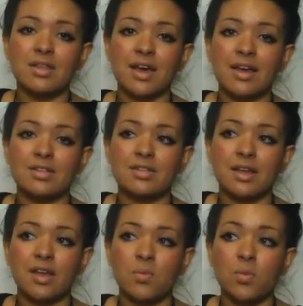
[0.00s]
that
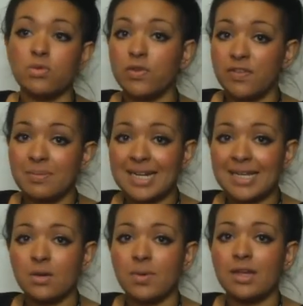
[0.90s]
we're all
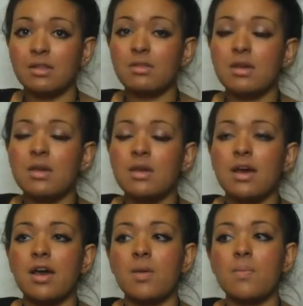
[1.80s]
familiar with,
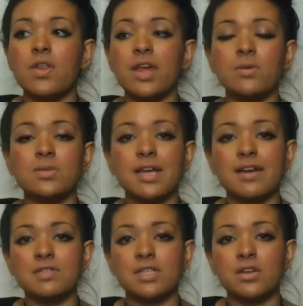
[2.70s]
but they also
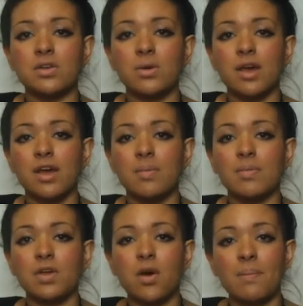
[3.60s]
have
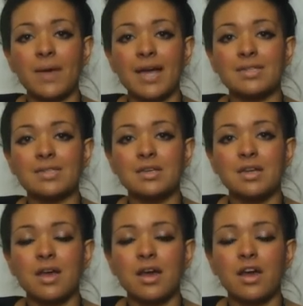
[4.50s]
to combat
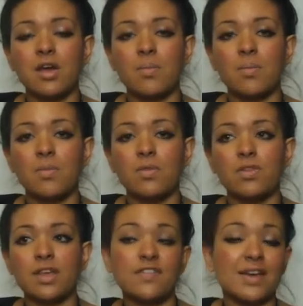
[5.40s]

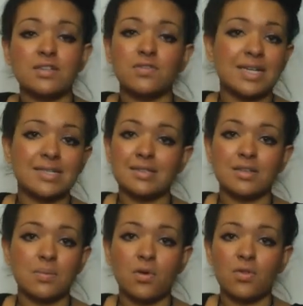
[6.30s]
the effect of
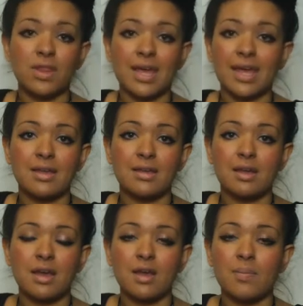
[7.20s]
racism on their
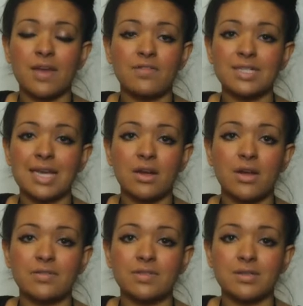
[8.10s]
everyday
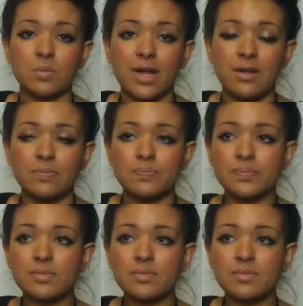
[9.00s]
lives as well.